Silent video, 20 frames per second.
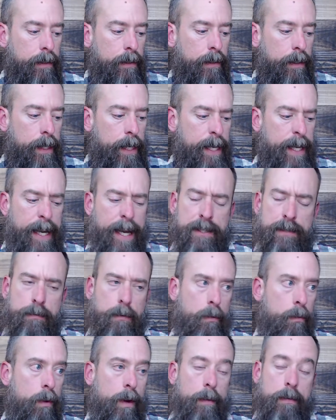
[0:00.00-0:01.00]
I asked,
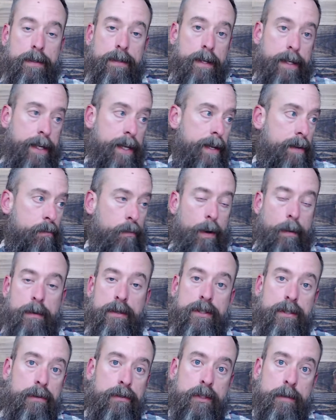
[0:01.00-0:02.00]
well, what
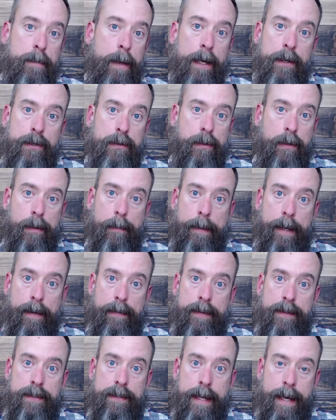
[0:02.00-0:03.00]
was so special about
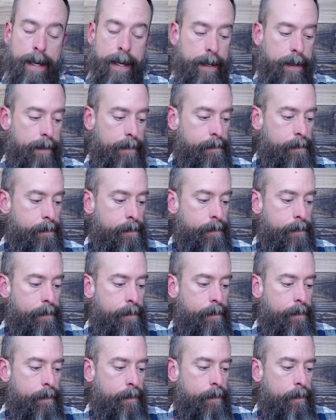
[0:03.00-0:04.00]
this day?
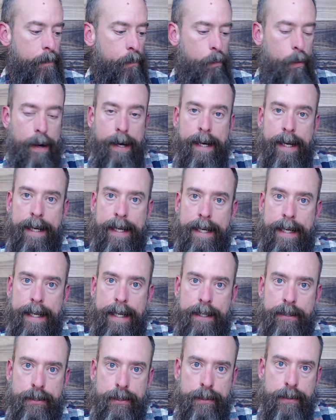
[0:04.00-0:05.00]
Why did
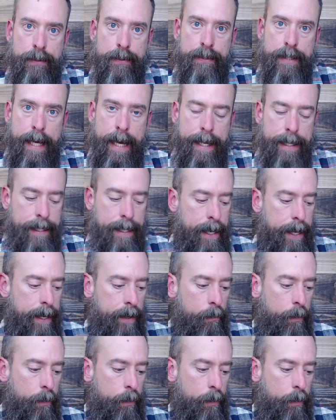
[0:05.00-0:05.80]
he choose that day?